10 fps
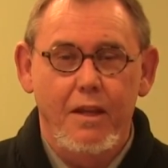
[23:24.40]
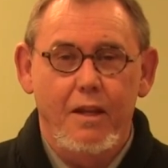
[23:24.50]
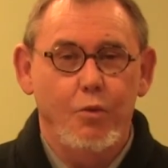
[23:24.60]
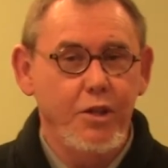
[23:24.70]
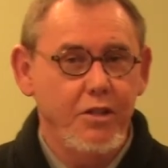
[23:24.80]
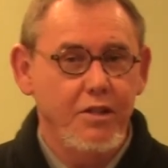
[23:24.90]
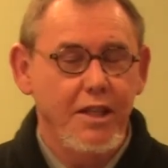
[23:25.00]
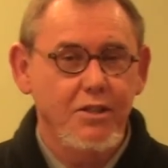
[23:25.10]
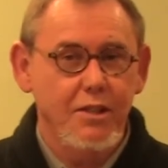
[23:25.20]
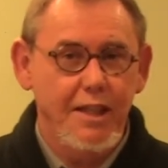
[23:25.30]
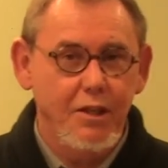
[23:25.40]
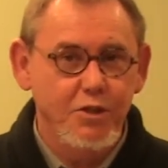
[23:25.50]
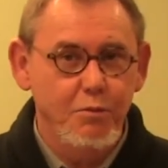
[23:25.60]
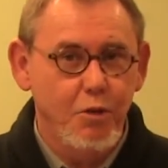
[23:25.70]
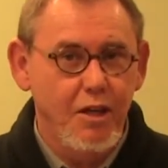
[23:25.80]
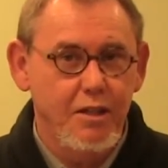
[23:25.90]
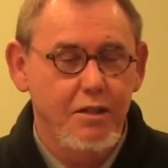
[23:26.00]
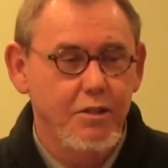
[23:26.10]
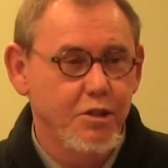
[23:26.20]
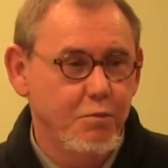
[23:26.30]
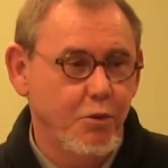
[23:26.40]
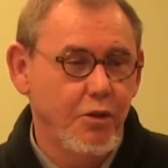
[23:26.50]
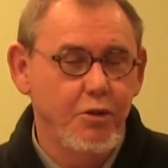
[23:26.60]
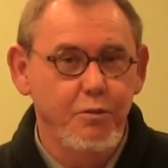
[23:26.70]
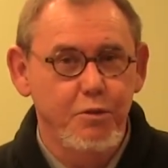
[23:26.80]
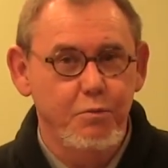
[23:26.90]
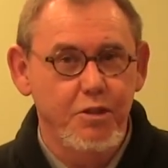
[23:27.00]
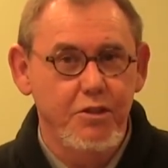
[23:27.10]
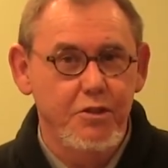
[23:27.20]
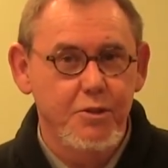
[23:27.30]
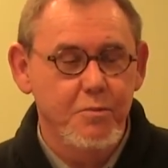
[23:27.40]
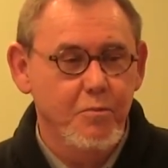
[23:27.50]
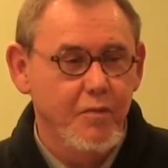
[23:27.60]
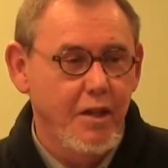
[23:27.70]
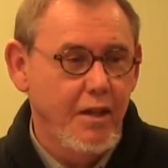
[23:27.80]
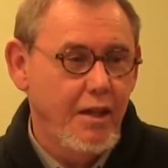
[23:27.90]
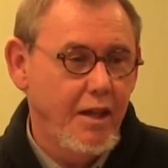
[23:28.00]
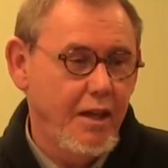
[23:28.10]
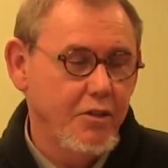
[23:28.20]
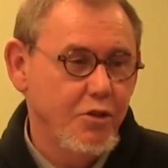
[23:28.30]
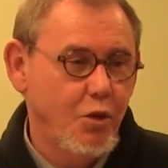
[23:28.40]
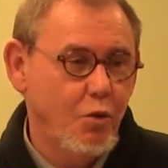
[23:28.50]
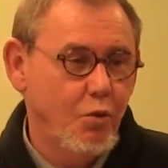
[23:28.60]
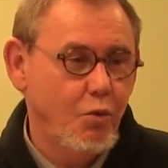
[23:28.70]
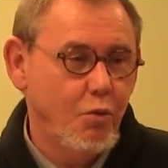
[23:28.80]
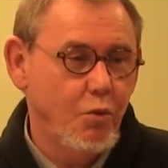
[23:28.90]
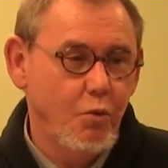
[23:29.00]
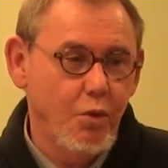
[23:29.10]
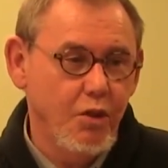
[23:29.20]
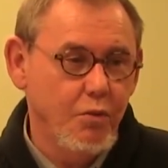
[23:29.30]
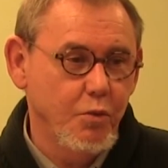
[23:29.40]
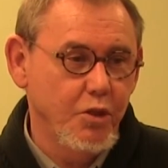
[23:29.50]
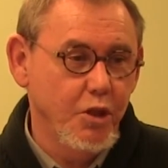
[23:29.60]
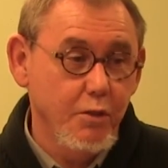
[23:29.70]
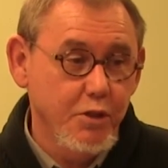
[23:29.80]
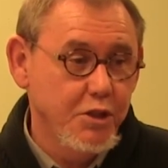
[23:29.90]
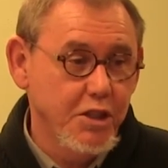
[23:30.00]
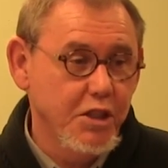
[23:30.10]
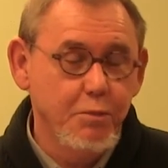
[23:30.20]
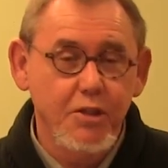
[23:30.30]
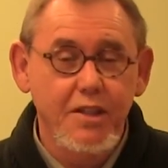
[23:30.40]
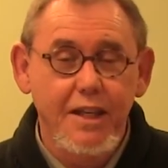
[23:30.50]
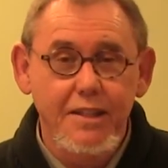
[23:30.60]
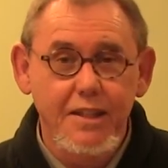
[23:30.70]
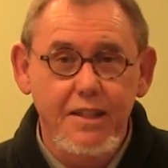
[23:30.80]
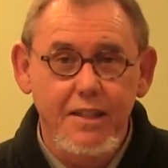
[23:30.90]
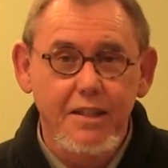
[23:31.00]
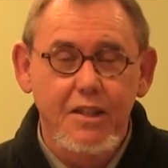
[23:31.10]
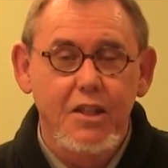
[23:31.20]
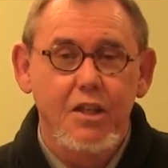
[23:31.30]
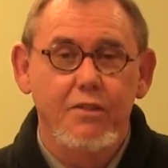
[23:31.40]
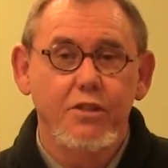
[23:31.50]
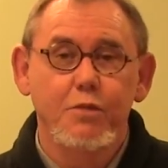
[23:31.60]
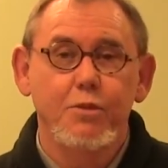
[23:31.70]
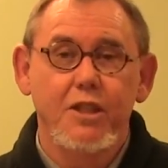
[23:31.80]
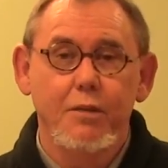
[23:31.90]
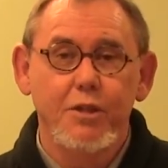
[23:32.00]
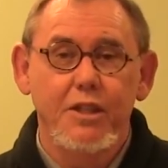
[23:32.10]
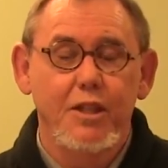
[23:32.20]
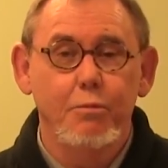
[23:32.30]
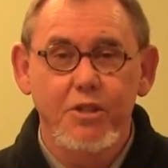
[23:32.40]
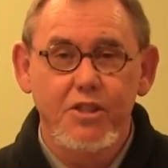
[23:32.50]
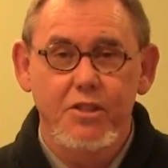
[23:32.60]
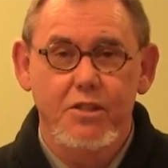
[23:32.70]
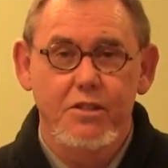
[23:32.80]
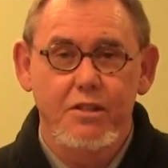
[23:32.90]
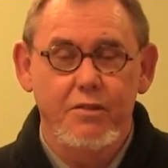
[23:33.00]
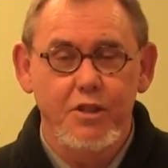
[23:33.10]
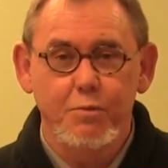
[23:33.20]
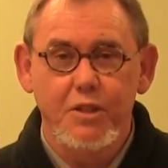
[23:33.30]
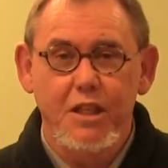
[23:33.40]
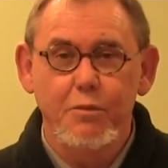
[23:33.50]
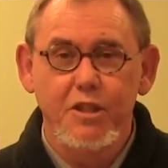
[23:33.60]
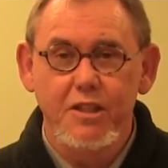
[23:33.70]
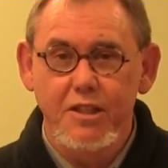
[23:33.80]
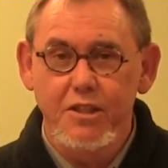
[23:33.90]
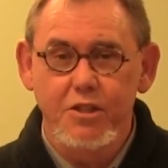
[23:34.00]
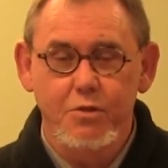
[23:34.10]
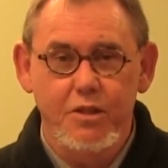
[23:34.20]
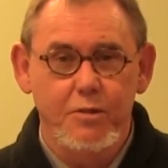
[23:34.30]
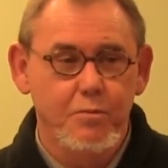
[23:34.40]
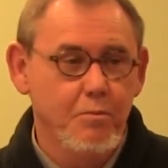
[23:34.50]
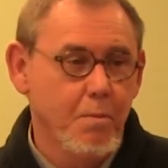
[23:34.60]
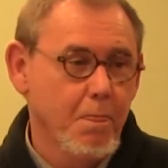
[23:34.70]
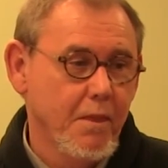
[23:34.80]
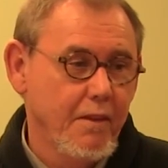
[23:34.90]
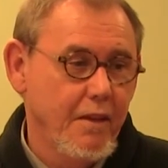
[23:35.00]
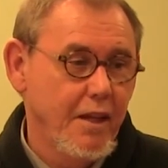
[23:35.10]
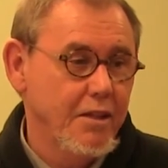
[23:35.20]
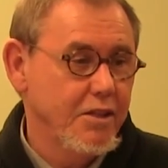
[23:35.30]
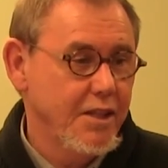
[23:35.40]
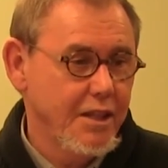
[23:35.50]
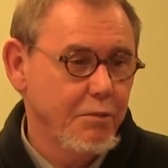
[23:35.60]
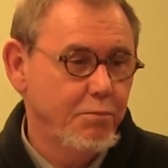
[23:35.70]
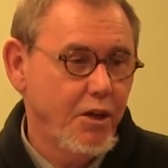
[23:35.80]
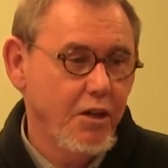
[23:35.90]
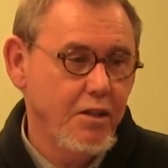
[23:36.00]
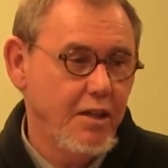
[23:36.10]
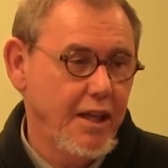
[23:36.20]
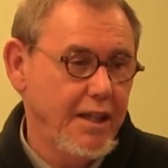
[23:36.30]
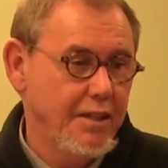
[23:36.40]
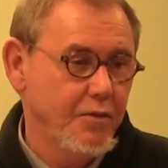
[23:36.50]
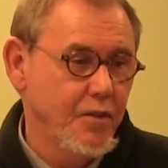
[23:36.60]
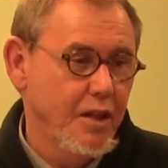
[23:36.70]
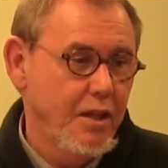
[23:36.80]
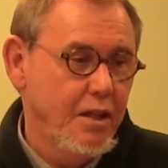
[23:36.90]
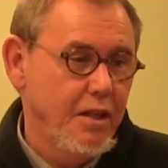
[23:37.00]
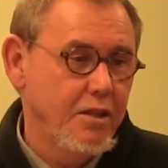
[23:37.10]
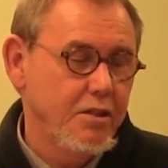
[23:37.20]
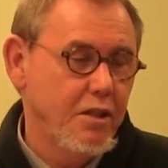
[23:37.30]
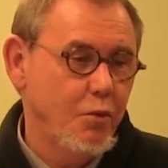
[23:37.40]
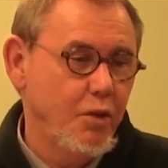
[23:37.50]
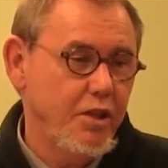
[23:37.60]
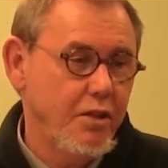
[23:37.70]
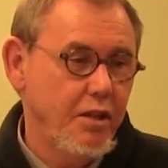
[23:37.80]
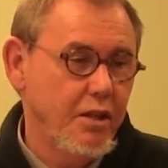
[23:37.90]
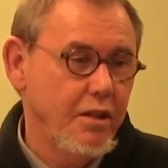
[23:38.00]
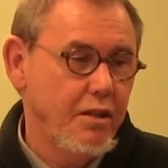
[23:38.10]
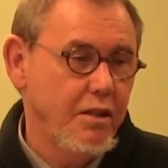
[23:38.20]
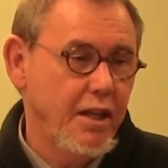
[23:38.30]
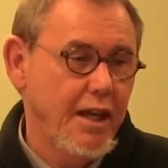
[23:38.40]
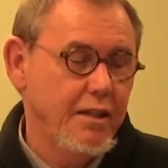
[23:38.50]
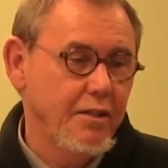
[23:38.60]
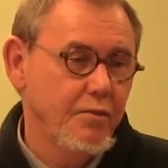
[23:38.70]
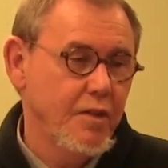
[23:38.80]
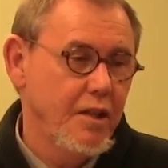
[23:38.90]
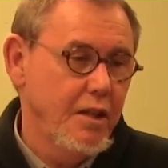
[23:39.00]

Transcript: We think that's a lousy model to support human beings. And so we're nervous just about the idea of this becoming a business, of this becoming an industry. And the second part of that is that we think that